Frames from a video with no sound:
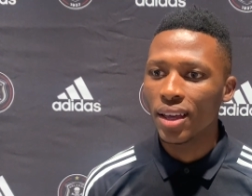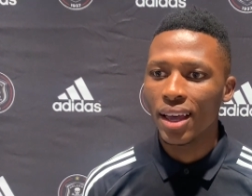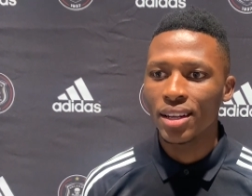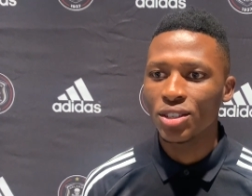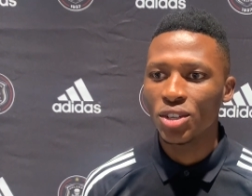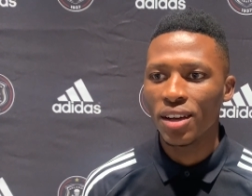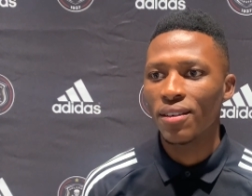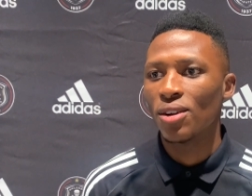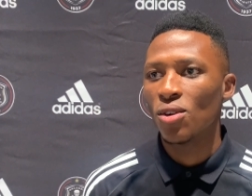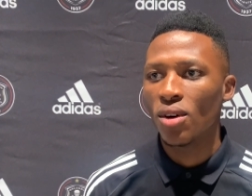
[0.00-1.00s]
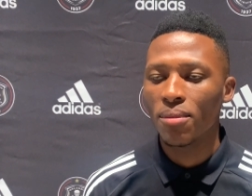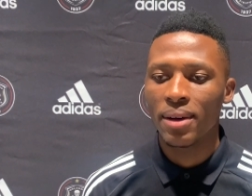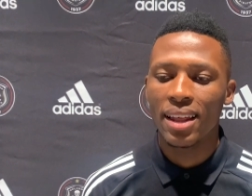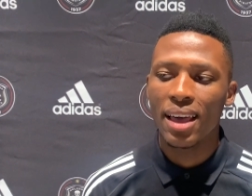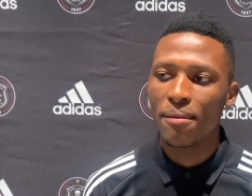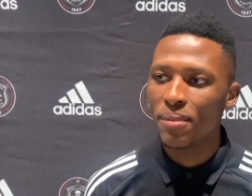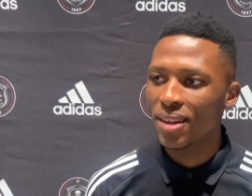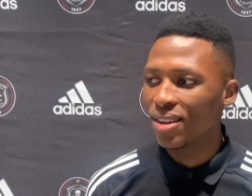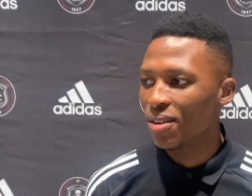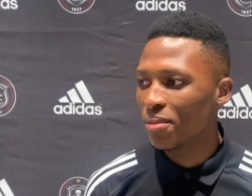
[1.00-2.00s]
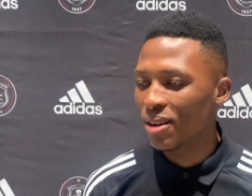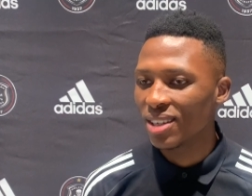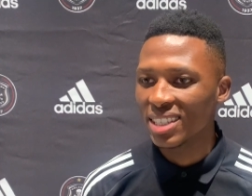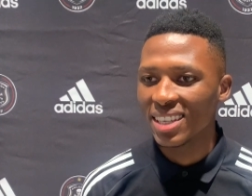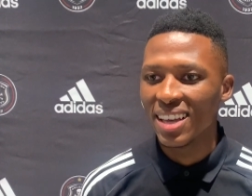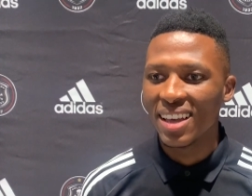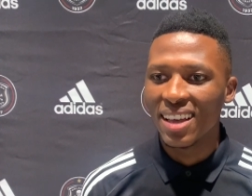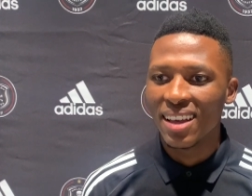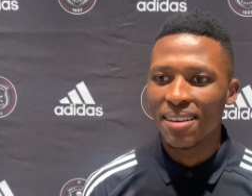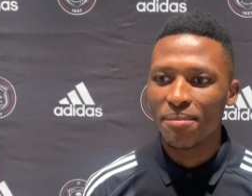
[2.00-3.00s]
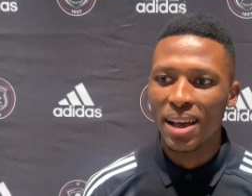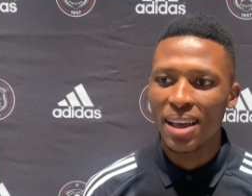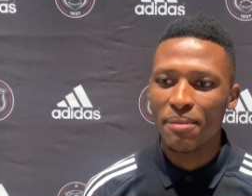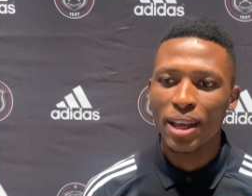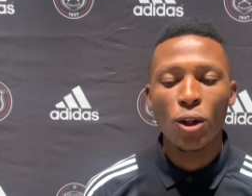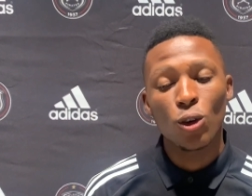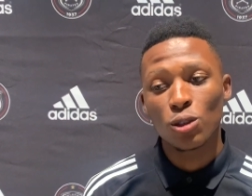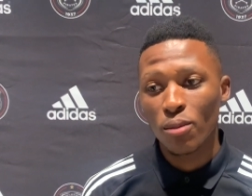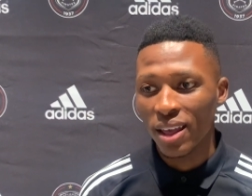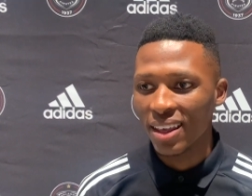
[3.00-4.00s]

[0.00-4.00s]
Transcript: and you never know what might happen, because my close brother,